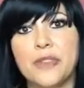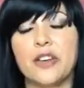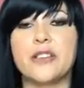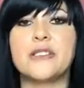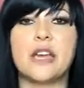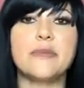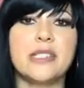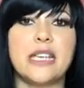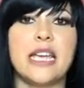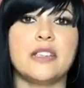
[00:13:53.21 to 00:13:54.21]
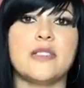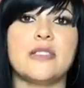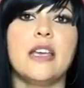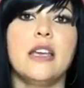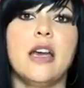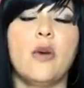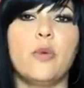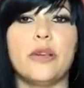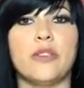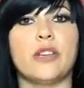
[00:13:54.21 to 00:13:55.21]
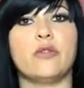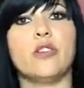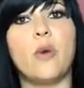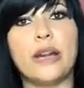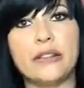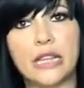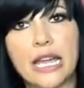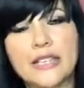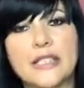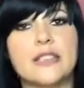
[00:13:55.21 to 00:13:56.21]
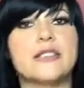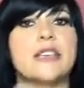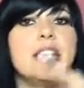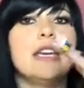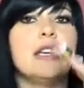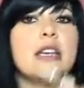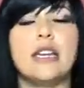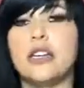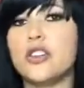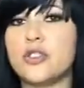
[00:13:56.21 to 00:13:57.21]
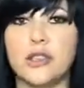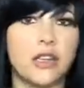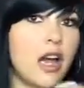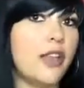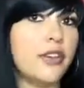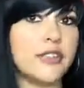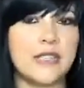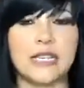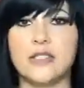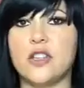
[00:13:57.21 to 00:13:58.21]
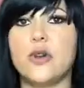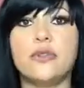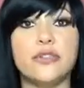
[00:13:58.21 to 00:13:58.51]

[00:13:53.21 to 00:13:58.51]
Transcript: There are some states that require a license in an industry that other states don't.